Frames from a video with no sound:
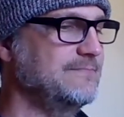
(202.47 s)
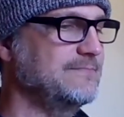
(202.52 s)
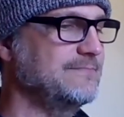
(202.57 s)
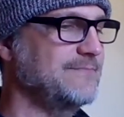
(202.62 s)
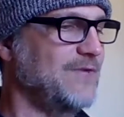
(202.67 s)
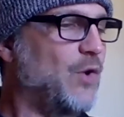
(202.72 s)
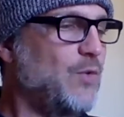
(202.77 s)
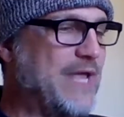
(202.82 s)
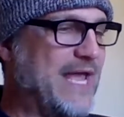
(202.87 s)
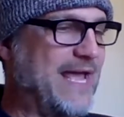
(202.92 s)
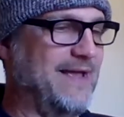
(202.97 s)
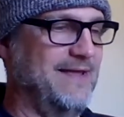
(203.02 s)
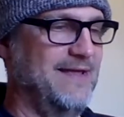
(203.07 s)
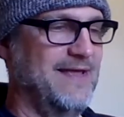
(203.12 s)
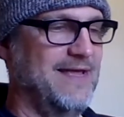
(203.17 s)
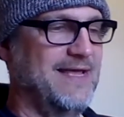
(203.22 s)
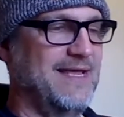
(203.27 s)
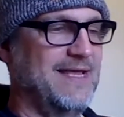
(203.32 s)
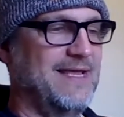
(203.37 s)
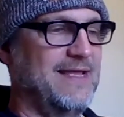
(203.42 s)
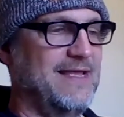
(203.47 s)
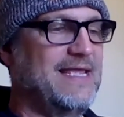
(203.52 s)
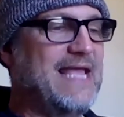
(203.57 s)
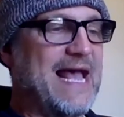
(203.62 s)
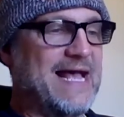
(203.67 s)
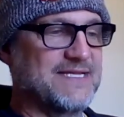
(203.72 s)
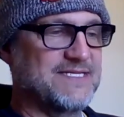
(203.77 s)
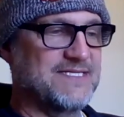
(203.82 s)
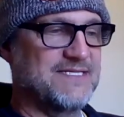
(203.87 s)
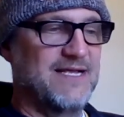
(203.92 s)
Okay,
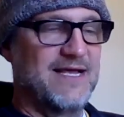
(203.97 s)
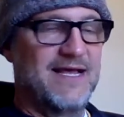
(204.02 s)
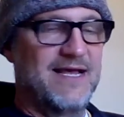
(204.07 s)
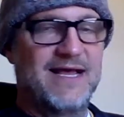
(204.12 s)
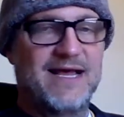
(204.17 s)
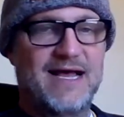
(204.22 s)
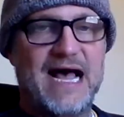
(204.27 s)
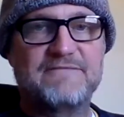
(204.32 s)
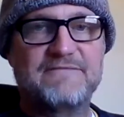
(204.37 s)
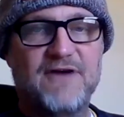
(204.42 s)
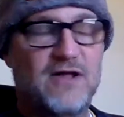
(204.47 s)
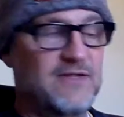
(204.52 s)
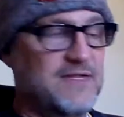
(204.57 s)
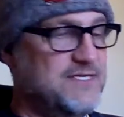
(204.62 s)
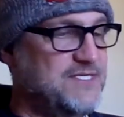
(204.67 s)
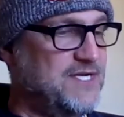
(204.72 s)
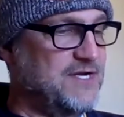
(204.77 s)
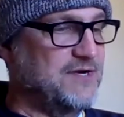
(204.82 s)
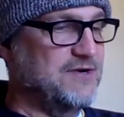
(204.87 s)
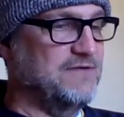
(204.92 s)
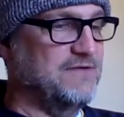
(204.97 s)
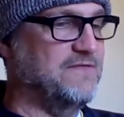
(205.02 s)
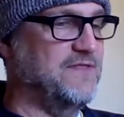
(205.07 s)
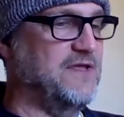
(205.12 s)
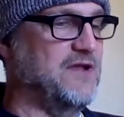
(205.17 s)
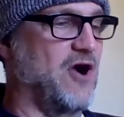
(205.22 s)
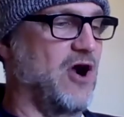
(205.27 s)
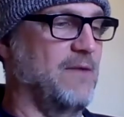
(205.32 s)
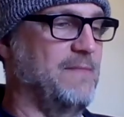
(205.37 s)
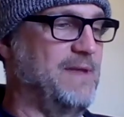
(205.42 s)
yes, I volunteered for
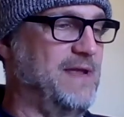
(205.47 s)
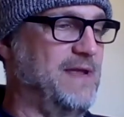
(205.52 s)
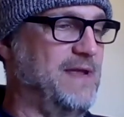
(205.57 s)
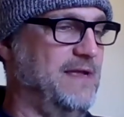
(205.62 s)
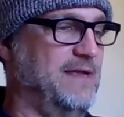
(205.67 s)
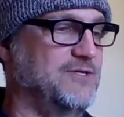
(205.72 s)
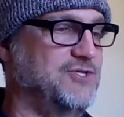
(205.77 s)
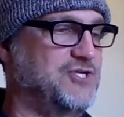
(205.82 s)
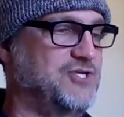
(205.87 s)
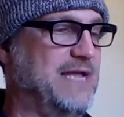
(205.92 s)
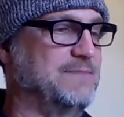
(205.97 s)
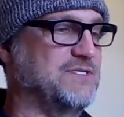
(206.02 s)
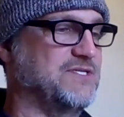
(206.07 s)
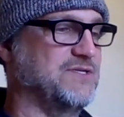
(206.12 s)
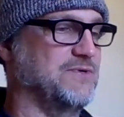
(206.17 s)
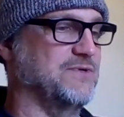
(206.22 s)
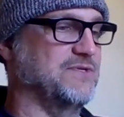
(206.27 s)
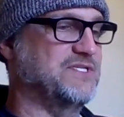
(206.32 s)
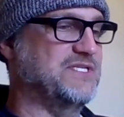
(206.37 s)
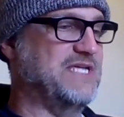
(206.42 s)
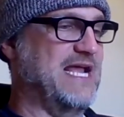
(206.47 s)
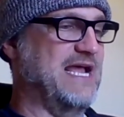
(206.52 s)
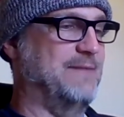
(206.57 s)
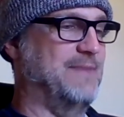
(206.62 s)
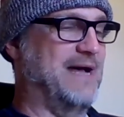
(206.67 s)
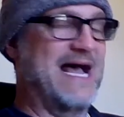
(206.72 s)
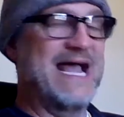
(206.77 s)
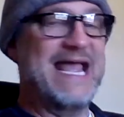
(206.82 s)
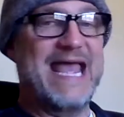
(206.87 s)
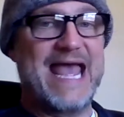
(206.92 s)
the Army, James told Sam.
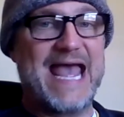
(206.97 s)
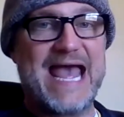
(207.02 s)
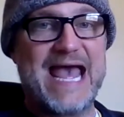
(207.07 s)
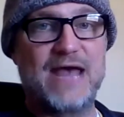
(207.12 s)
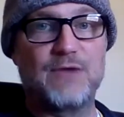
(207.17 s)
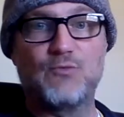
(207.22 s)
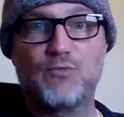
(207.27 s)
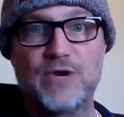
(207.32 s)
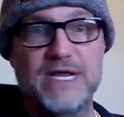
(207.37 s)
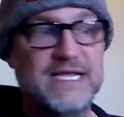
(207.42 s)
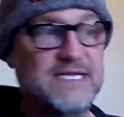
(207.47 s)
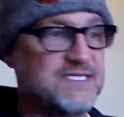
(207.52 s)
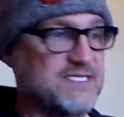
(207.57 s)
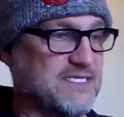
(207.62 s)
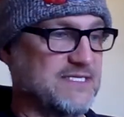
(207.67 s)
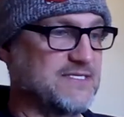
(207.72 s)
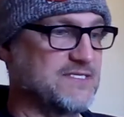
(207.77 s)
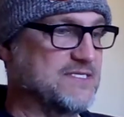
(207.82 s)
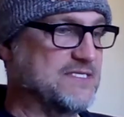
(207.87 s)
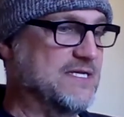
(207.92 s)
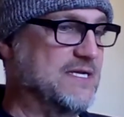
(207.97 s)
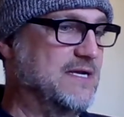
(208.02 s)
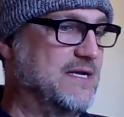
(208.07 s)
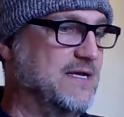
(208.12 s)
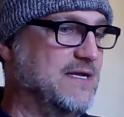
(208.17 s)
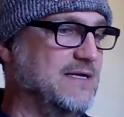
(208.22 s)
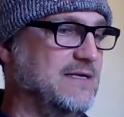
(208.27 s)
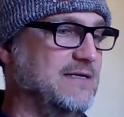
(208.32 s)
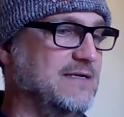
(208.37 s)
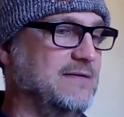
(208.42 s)
I had reasons,
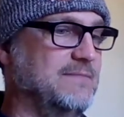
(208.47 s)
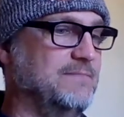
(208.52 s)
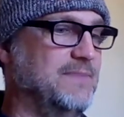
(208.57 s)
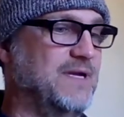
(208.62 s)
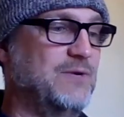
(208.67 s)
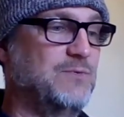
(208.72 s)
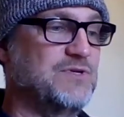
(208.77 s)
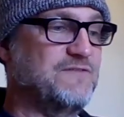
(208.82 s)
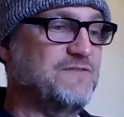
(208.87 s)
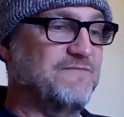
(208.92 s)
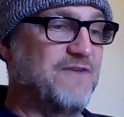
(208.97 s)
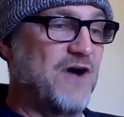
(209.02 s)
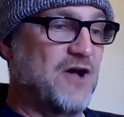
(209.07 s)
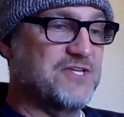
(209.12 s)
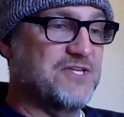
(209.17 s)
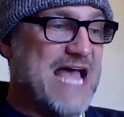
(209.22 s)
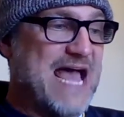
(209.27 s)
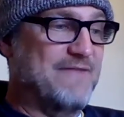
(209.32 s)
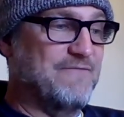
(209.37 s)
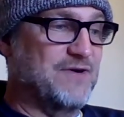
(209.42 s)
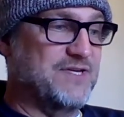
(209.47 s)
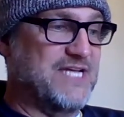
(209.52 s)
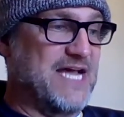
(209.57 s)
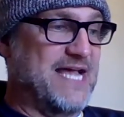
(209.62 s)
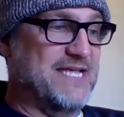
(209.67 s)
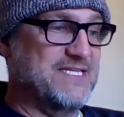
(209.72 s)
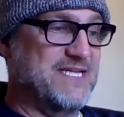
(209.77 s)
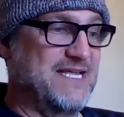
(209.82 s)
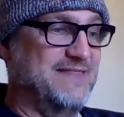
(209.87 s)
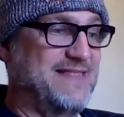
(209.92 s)
but it was false
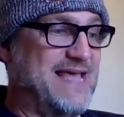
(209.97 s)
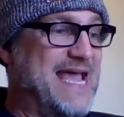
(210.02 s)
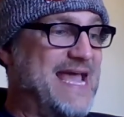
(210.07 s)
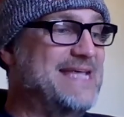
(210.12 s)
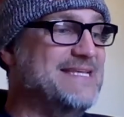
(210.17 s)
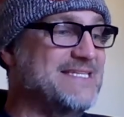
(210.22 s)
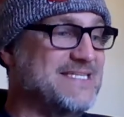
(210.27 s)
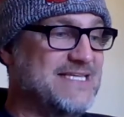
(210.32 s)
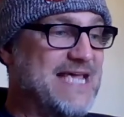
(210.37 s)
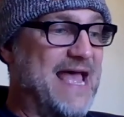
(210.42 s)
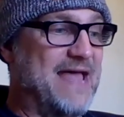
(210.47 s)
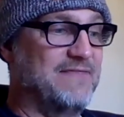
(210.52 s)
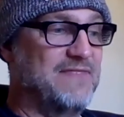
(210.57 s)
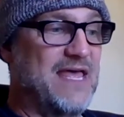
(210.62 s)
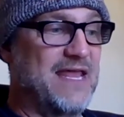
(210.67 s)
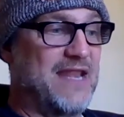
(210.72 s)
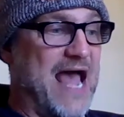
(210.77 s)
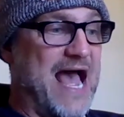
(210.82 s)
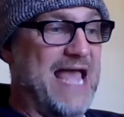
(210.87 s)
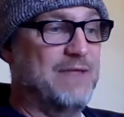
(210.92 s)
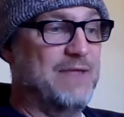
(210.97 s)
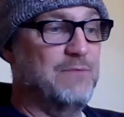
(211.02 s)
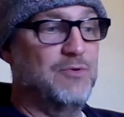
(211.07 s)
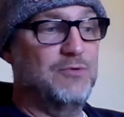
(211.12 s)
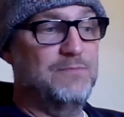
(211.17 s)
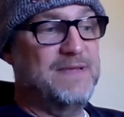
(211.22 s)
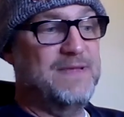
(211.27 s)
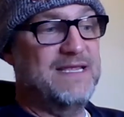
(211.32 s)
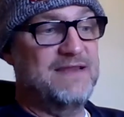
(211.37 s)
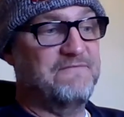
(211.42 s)
advertising. They said that I would
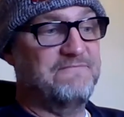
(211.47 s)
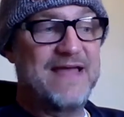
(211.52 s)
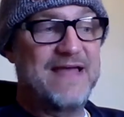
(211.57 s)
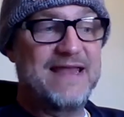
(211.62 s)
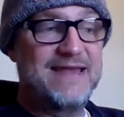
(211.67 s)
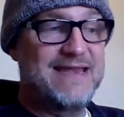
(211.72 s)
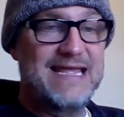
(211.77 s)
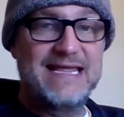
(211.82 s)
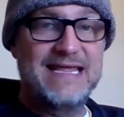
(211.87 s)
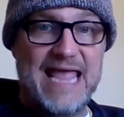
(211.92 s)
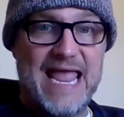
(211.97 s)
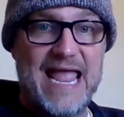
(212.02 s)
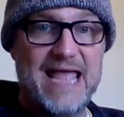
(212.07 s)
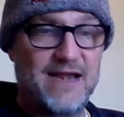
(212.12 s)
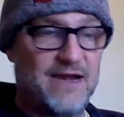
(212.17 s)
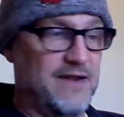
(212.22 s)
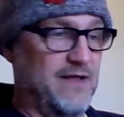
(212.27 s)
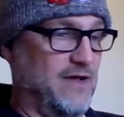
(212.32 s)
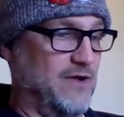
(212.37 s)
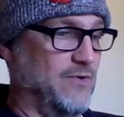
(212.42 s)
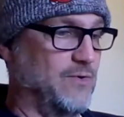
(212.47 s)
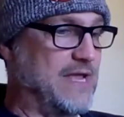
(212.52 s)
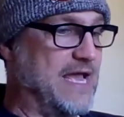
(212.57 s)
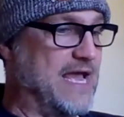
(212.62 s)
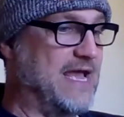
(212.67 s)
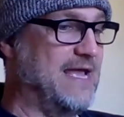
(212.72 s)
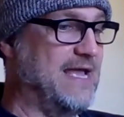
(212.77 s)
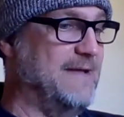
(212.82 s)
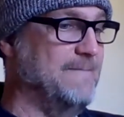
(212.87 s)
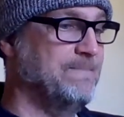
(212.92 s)
be defending Canada,
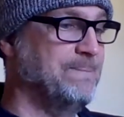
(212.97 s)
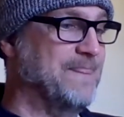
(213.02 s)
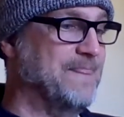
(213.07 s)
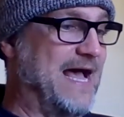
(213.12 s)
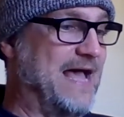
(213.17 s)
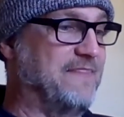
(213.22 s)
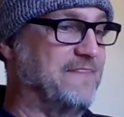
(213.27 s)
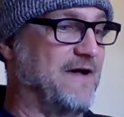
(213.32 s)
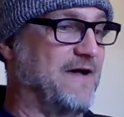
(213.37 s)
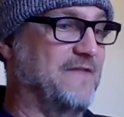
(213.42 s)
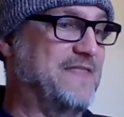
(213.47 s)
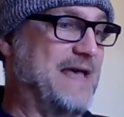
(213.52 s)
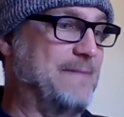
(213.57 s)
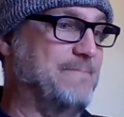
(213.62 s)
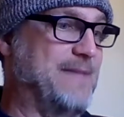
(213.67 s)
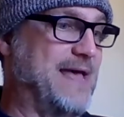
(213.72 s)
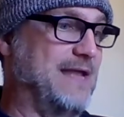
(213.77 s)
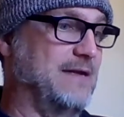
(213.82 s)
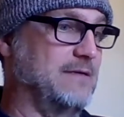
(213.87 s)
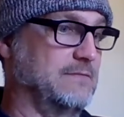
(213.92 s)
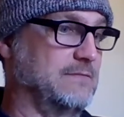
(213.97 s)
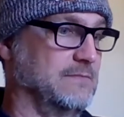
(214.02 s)
okay? I thought that meant,